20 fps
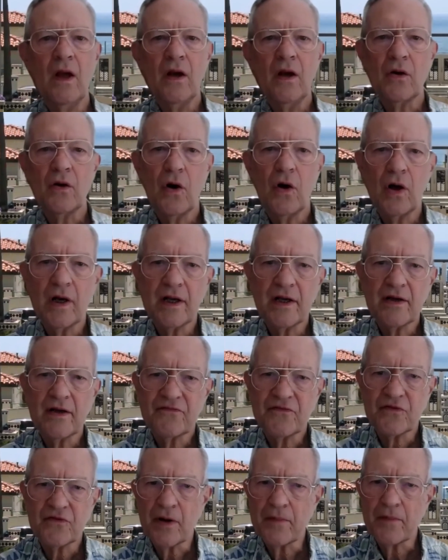calling
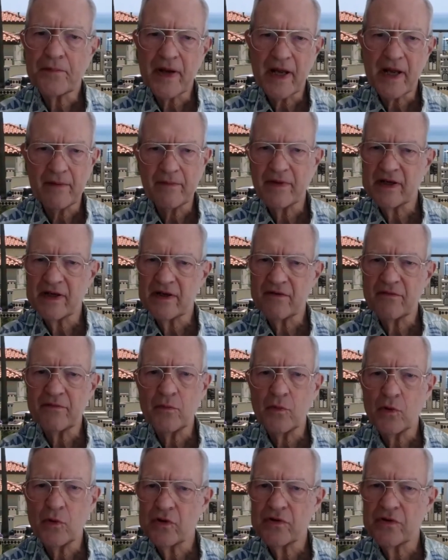for a payment of
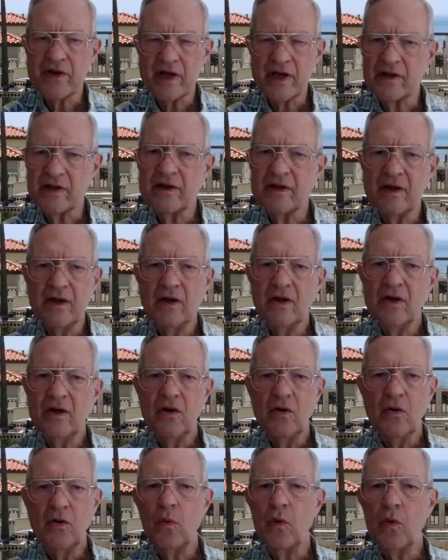more than
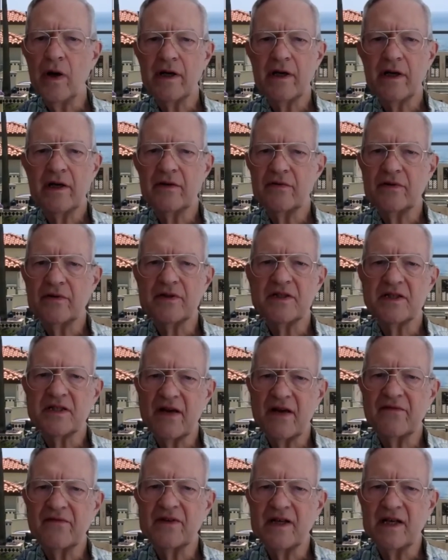
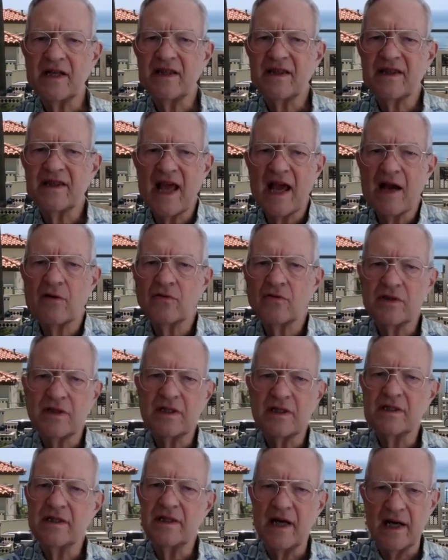
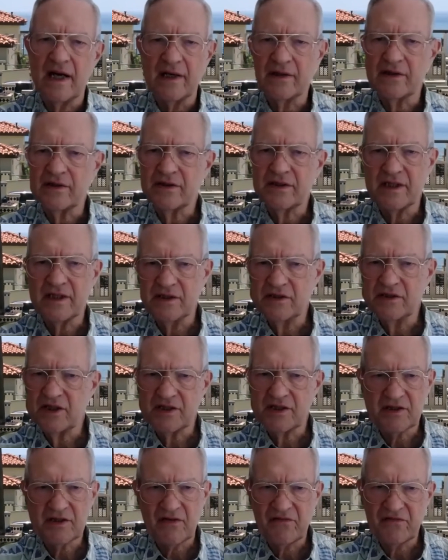$170,000 in
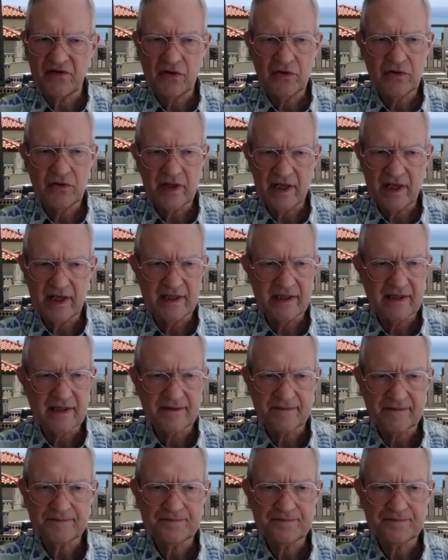just a few days.